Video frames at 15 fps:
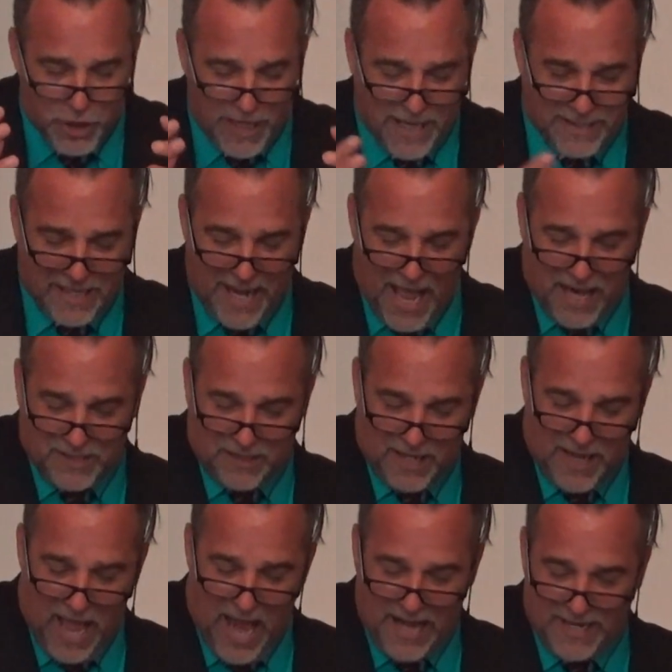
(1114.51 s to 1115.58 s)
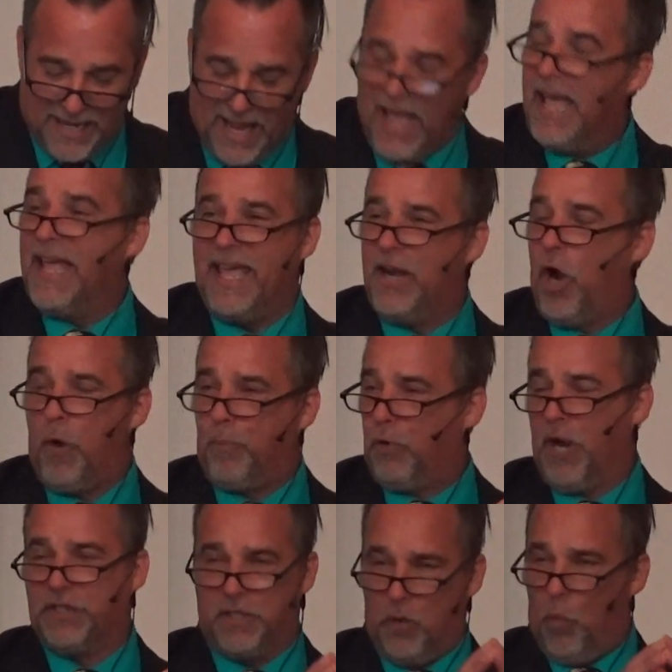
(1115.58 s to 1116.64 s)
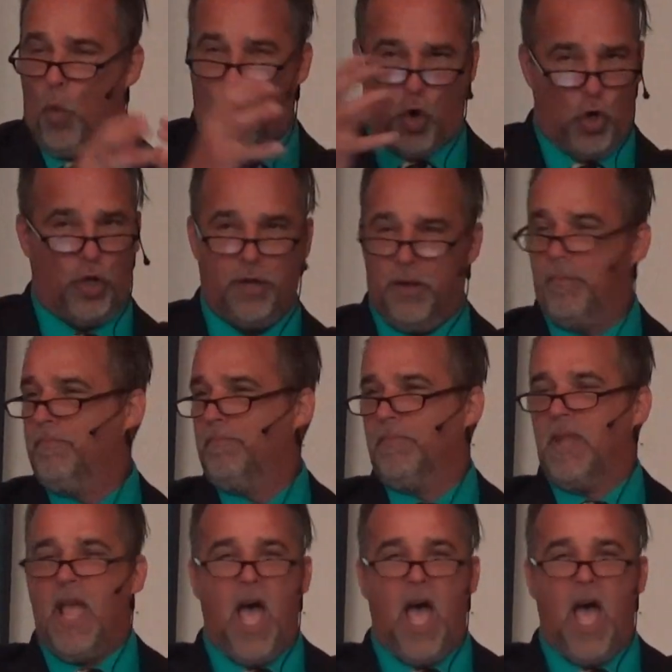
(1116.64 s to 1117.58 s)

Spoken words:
is an excellent idea in our present world.